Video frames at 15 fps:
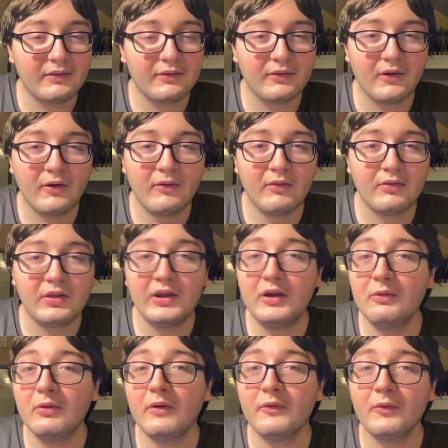So thank
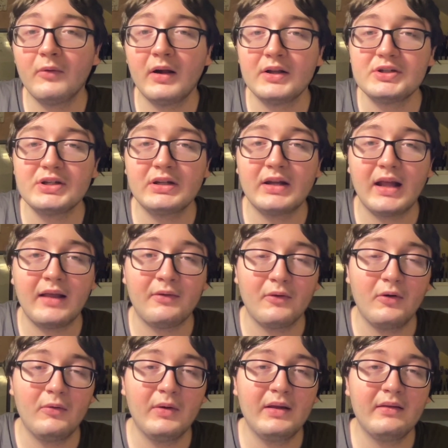you all for watching. As
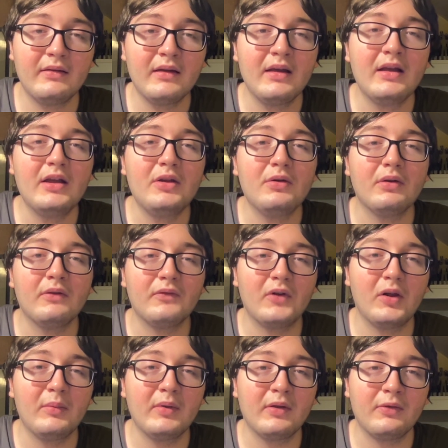always, you can
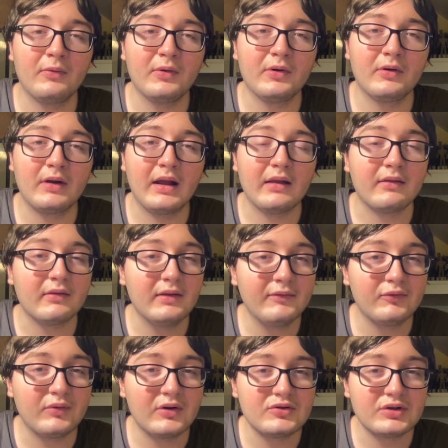follow me on Twitter at
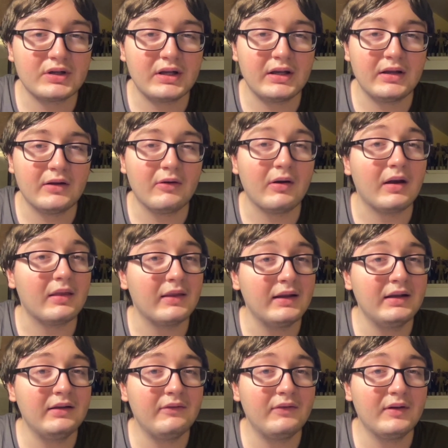LivingRancherKey or at
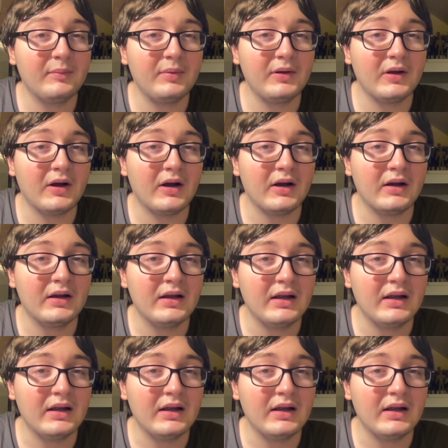LightningFigPR.